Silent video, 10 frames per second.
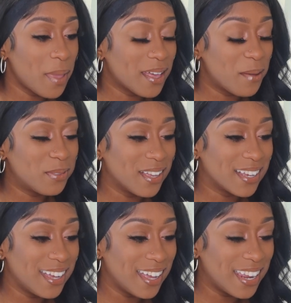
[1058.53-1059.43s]
makeup
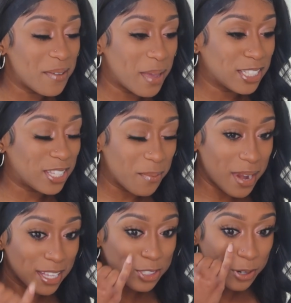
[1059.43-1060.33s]
look good, and I'm
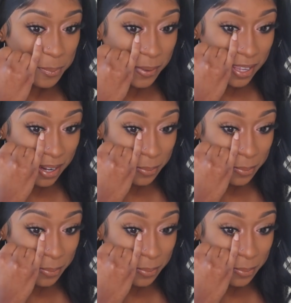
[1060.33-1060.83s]
not tripping.